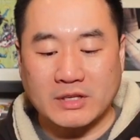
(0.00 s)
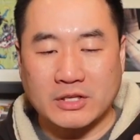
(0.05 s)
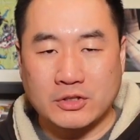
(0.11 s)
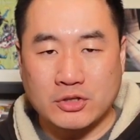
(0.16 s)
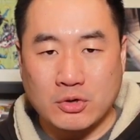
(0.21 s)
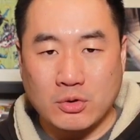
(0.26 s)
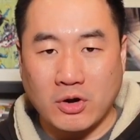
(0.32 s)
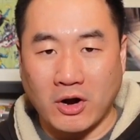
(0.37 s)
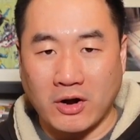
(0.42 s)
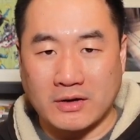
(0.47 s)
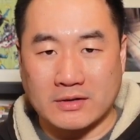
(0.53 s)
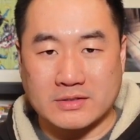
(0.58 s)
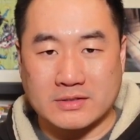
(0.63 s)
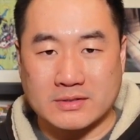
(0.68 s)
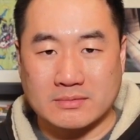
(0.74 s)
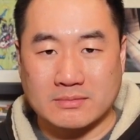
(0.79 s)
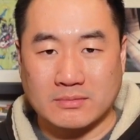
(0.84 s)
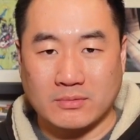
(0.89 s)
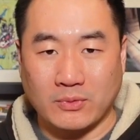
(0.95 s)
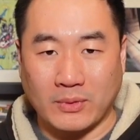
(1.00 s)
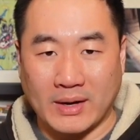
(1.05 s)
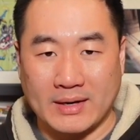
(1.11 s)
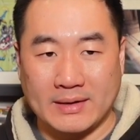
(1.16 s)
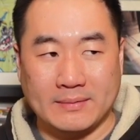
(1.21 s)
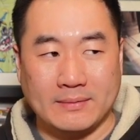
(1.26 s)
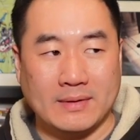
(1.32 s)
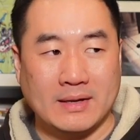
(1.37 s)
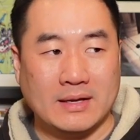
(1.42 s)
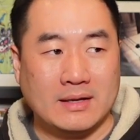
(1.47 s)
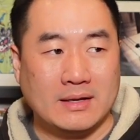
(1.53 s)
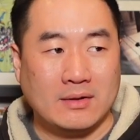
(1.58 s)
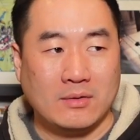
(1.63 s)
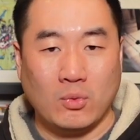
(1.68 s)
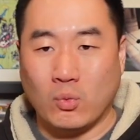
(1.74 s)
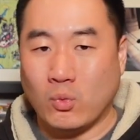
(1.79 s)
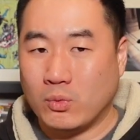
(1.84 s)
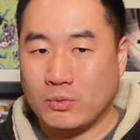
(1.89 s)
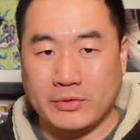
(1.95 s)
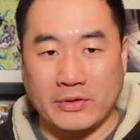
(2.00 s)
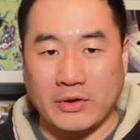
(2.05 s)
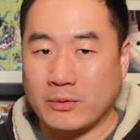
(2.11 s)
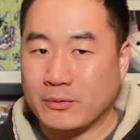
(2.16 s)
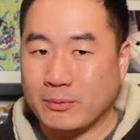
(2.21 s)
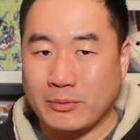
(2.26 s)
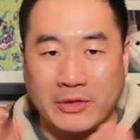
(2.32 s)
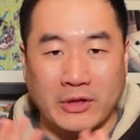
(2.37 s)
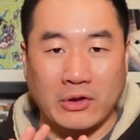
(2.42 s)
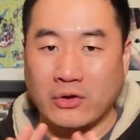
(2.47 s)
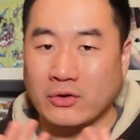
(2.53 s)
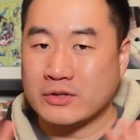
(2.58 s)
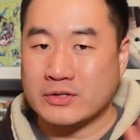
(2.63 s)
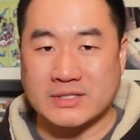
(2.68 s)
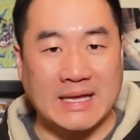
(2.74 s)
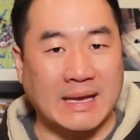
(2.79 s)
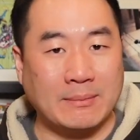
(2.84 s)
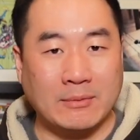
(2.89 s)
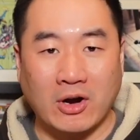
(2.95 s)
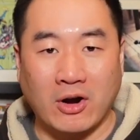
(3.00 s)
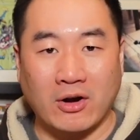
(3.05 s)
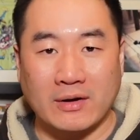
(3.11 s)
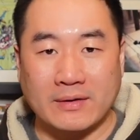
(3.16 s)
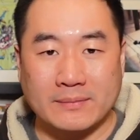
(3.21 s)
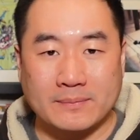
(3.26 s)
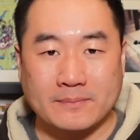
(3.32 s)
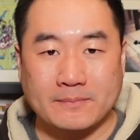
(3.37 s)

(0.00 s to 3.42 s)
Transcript: Two cards, right? They're the same card.